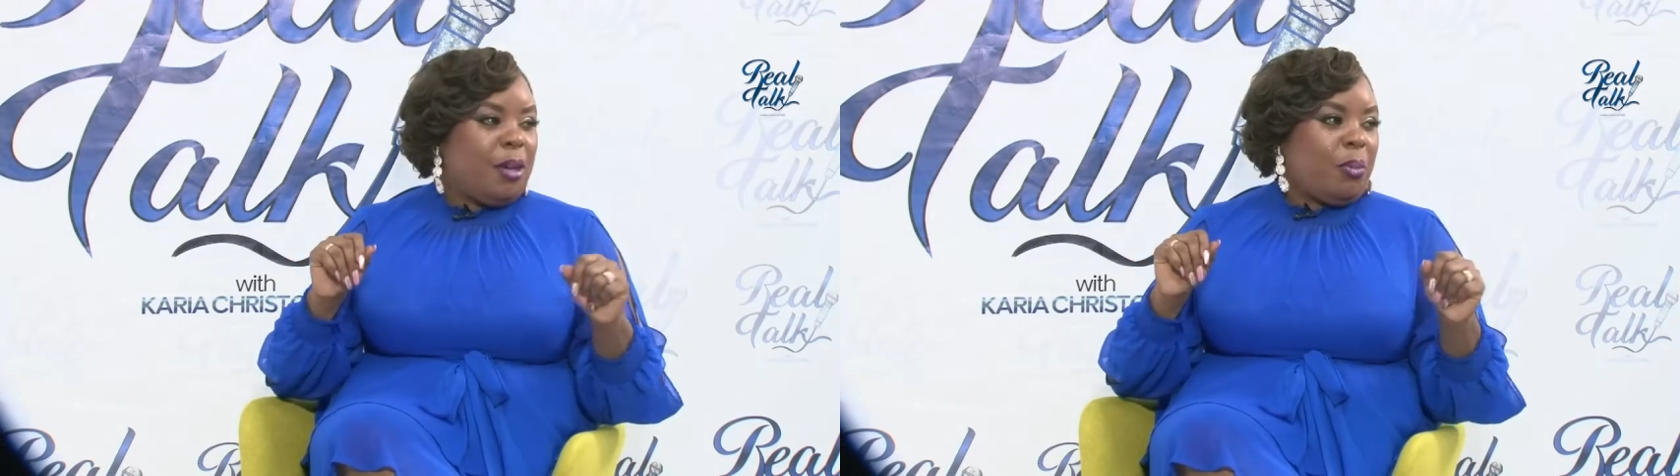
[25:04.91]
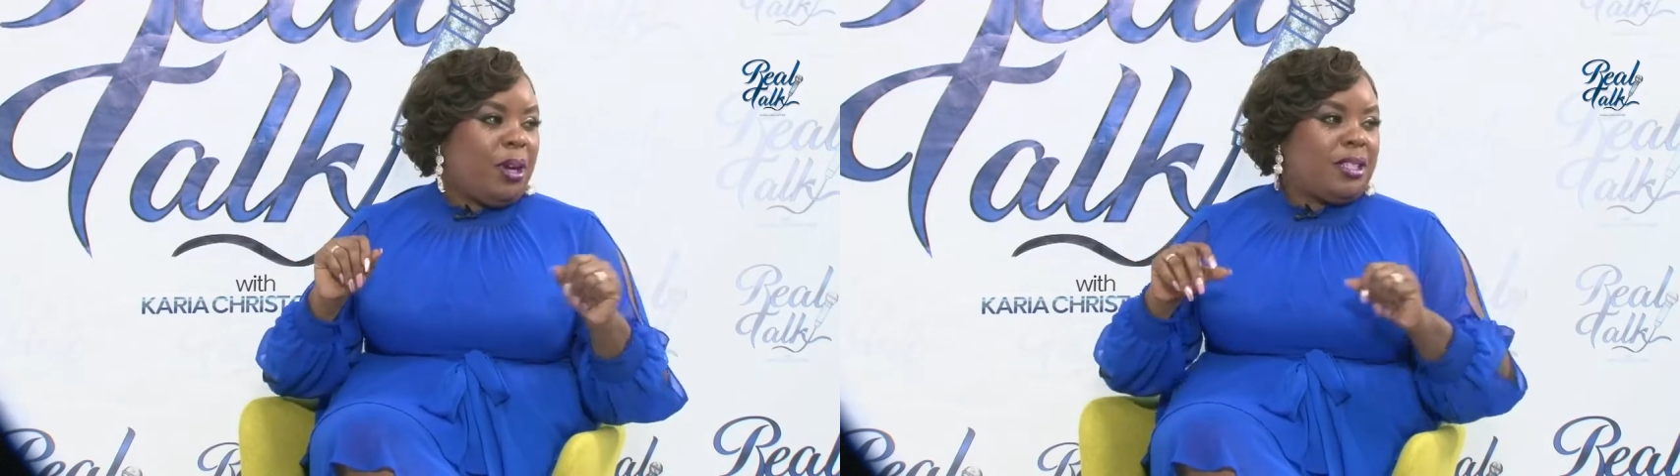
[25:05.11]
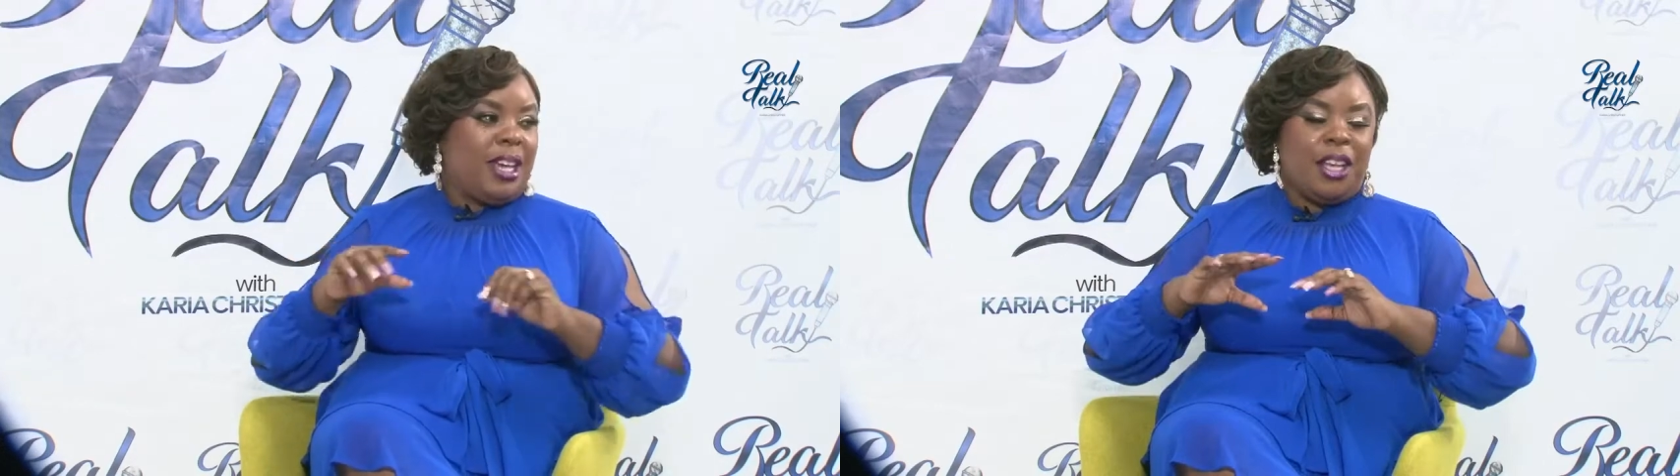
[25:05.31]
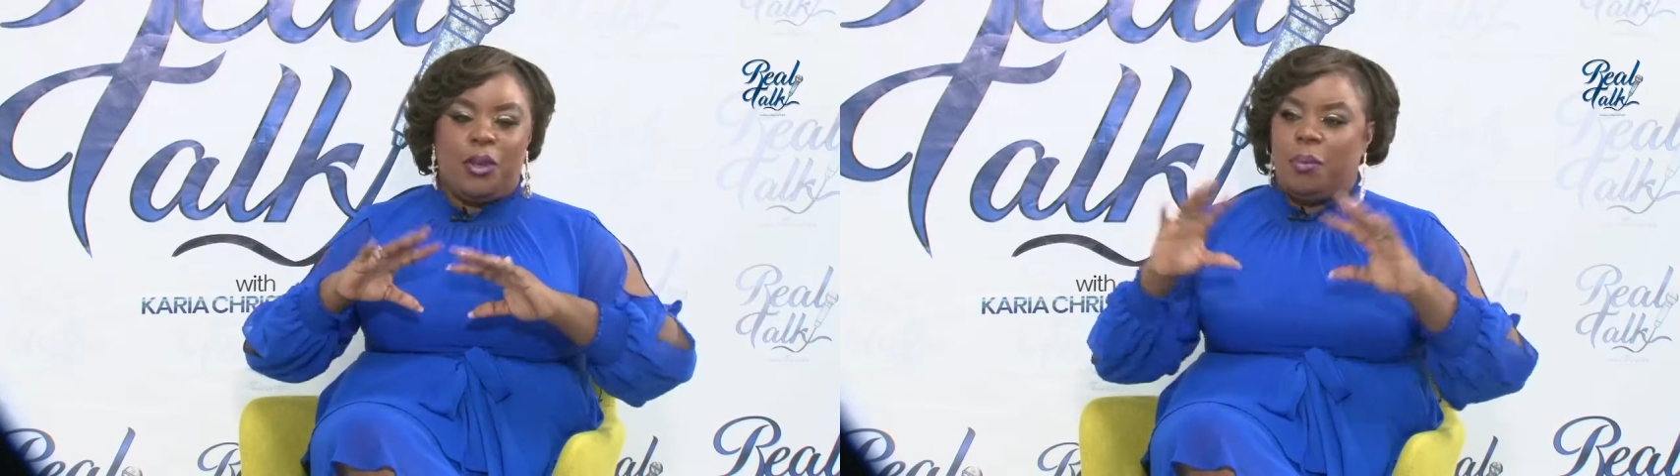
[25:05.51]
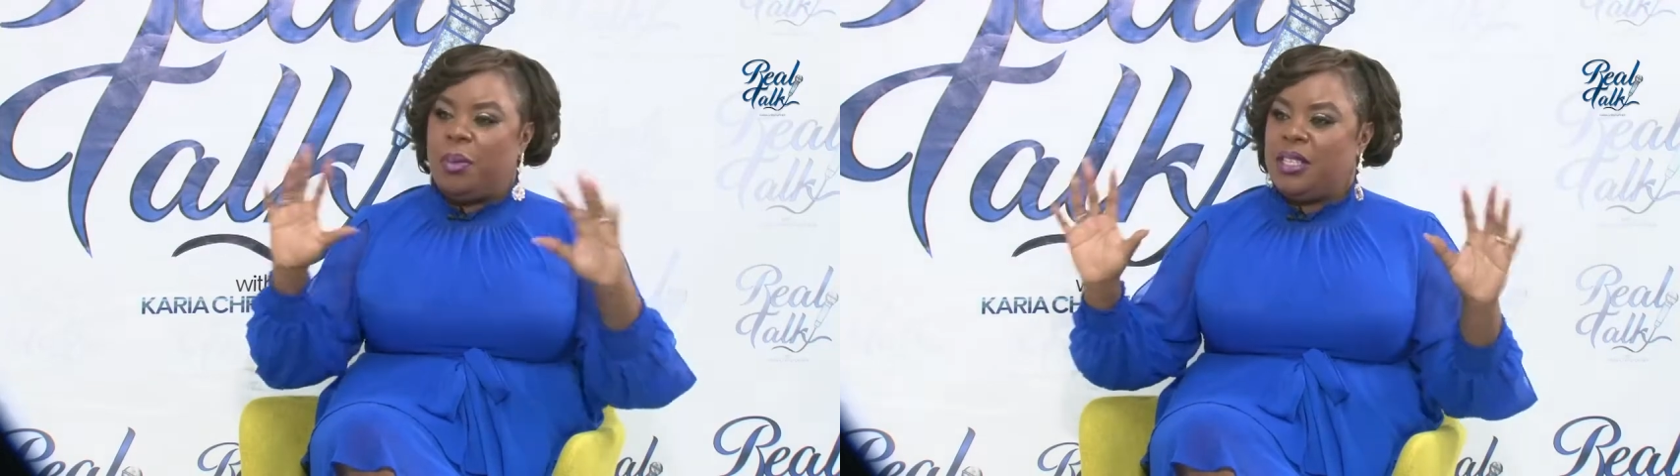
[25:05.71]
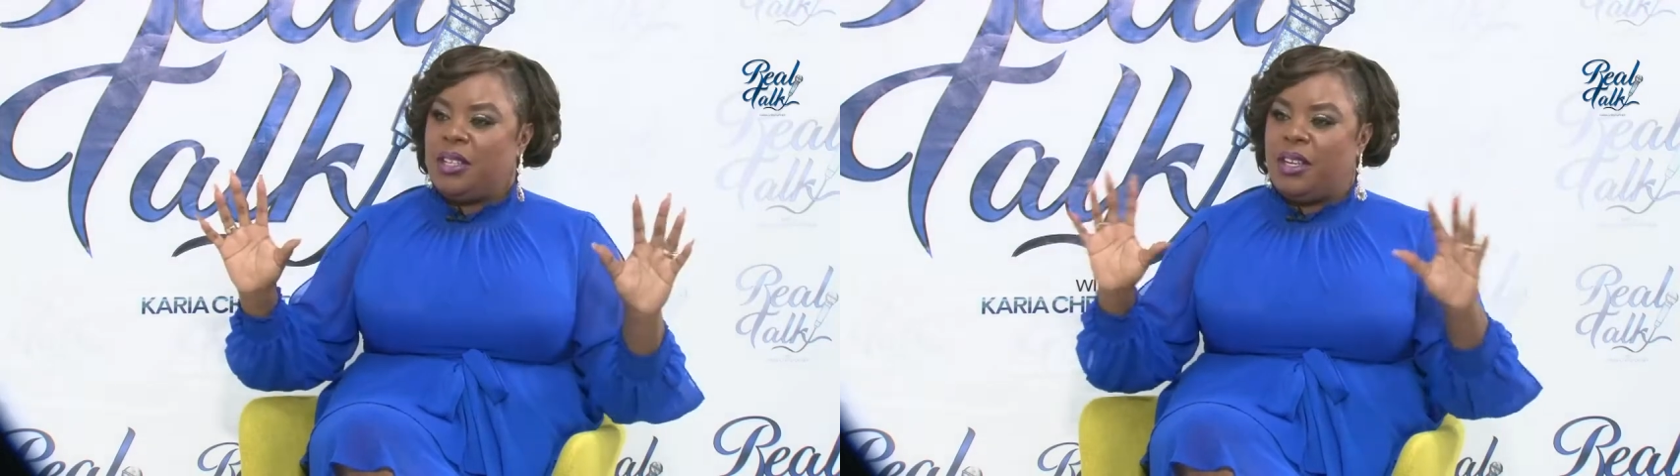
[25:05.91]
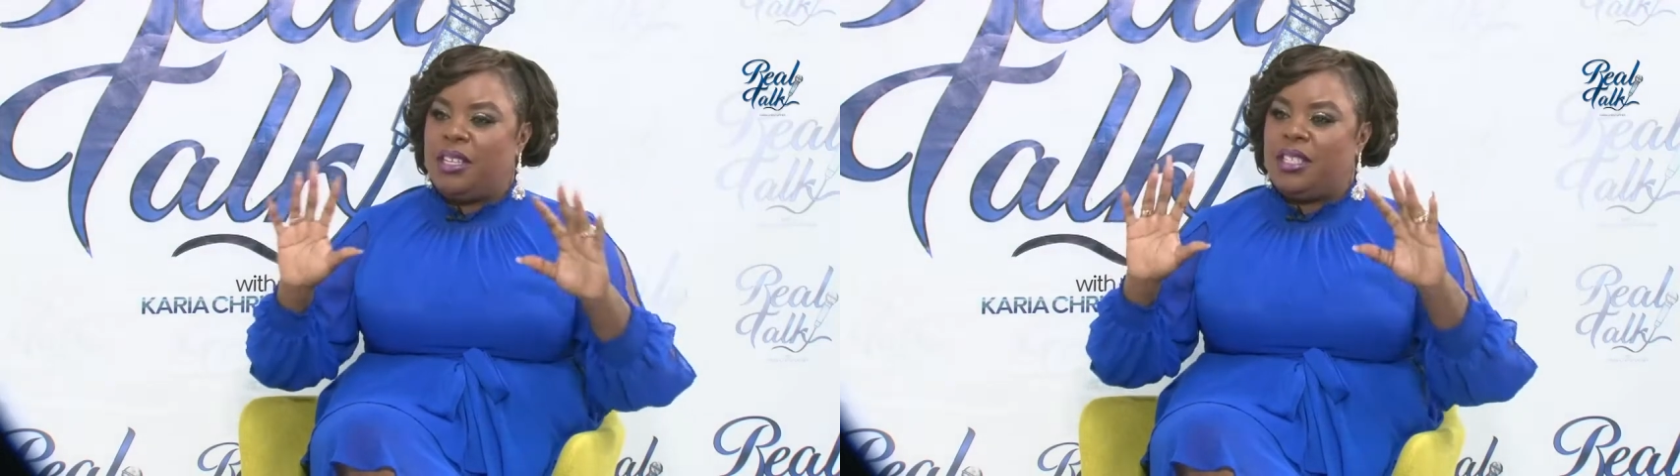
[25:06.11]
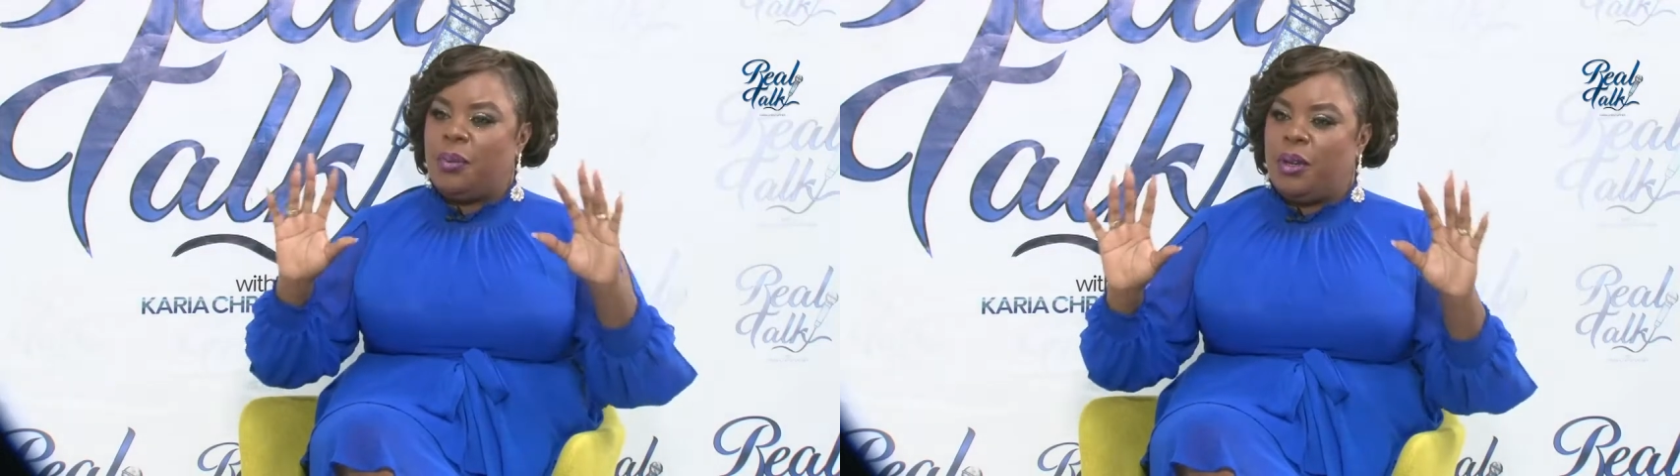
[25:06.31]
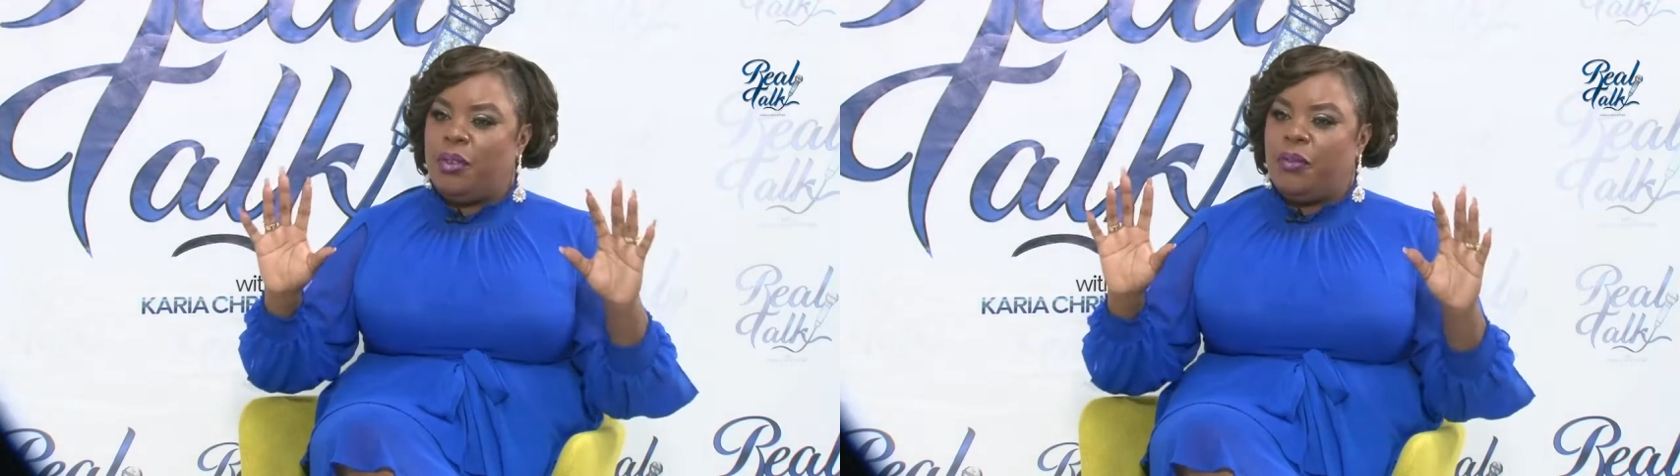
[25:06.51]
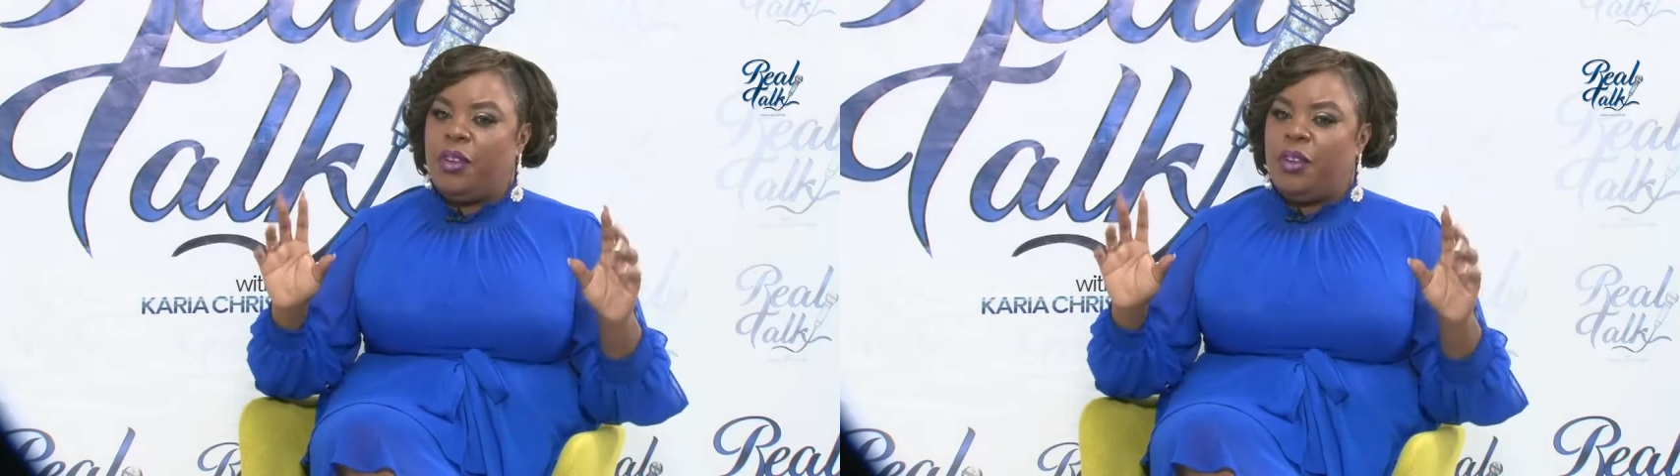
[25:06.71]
typewriter and you basically say whatever you